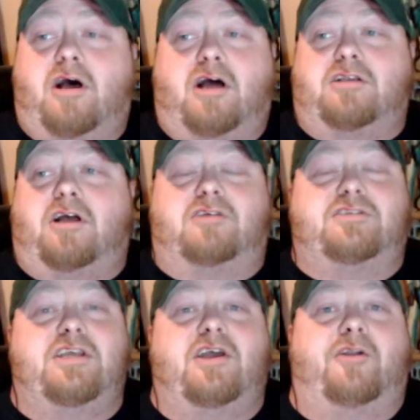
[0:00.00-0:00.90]
I'll I'll
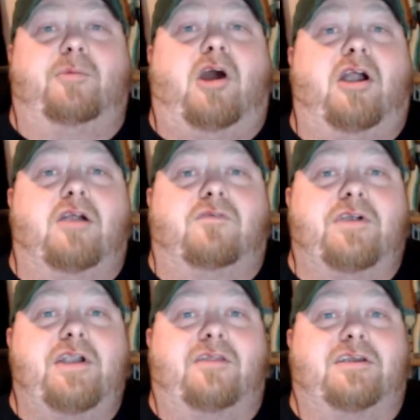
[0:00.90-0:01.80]
see y'all tomorrow for
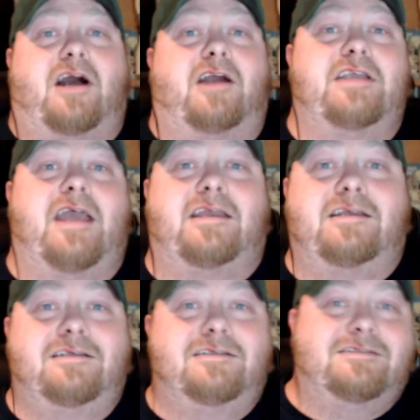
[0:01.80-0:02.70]
another Kanye.
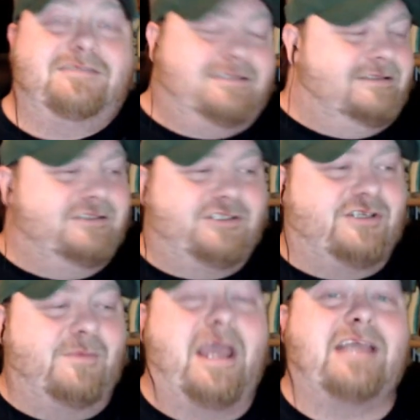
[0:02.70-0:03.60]
It's just
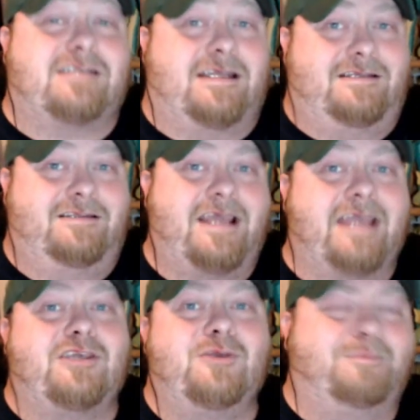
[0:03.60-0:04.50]
amazing.
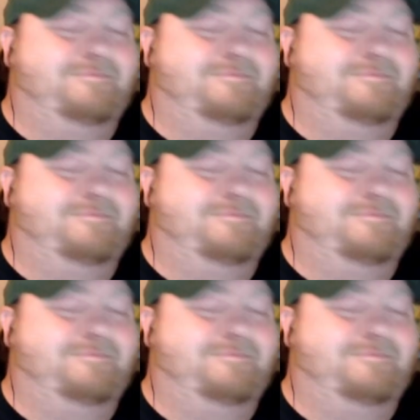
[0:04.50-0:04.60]
Thank you.